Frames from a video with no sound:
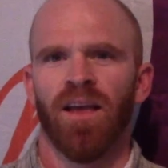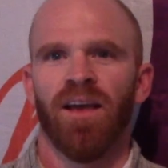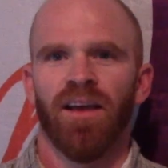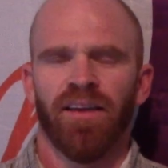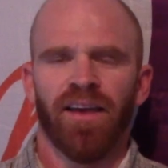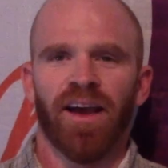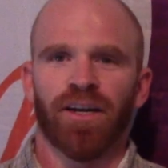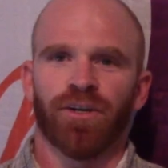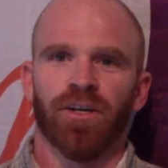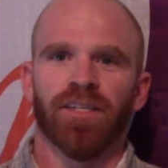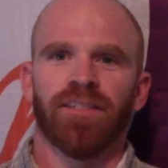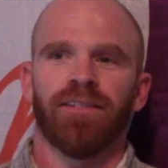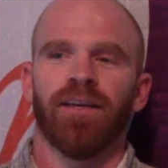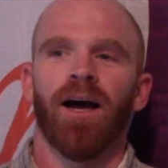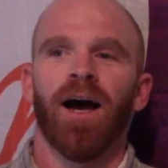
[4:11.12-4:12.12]
Yeah,
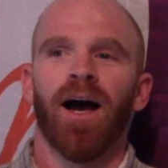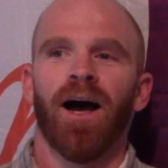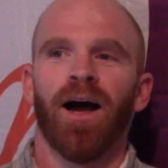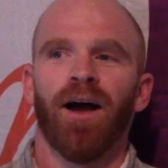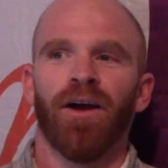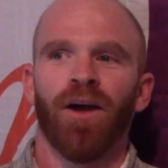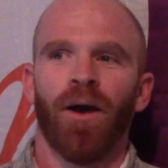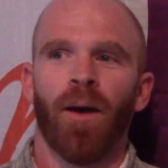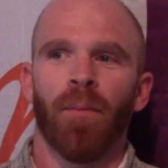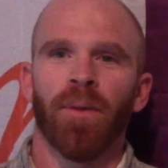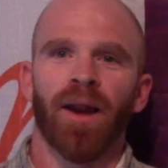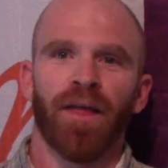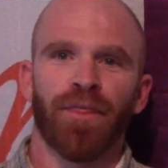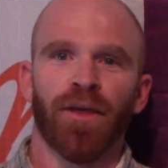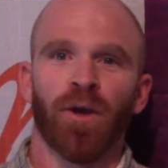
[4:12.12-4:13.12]
Chris.
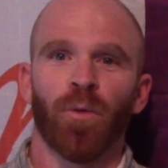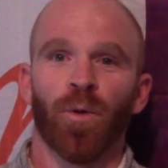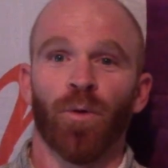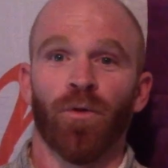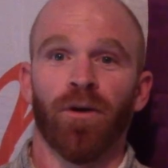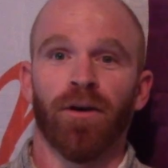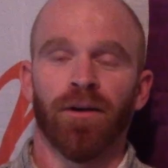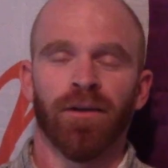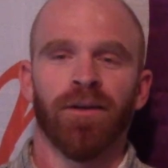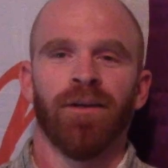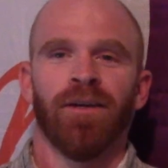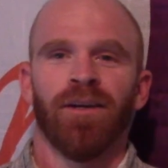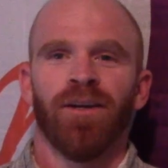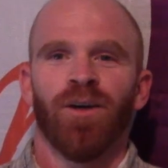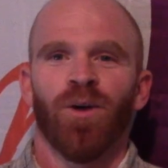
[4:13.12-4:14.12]
I think we were
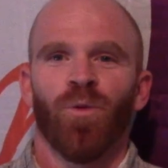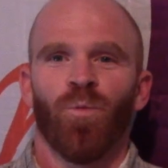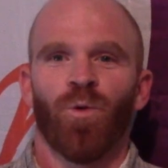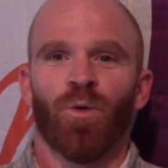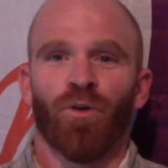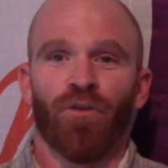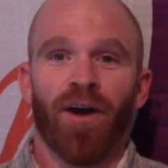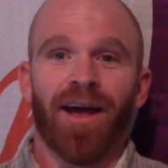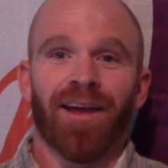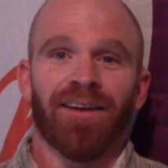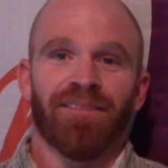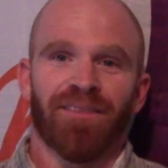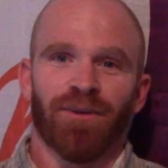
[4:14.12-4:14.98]
right.